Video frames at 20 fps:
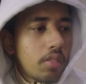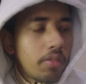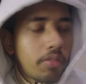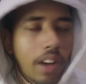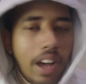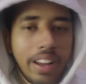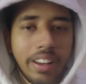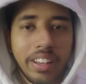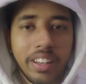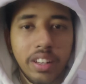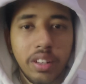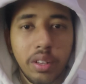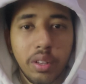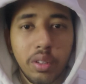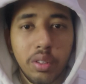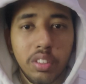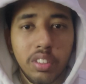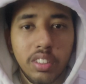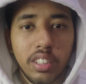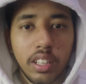find
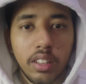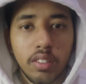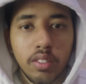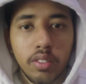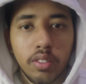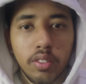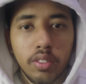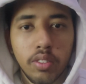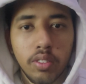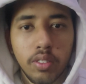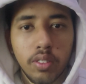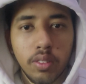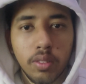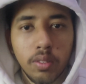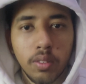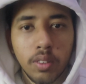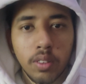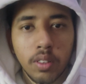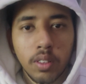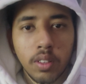yourself
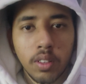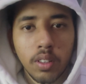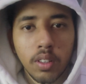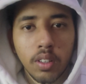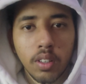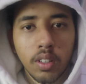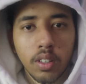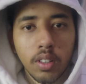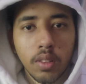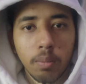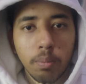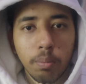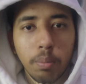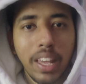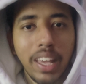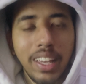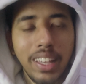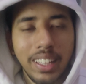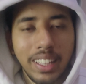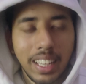
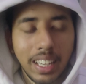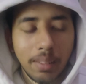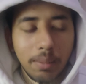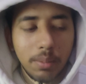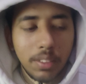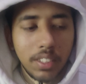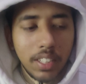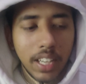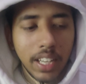playing games.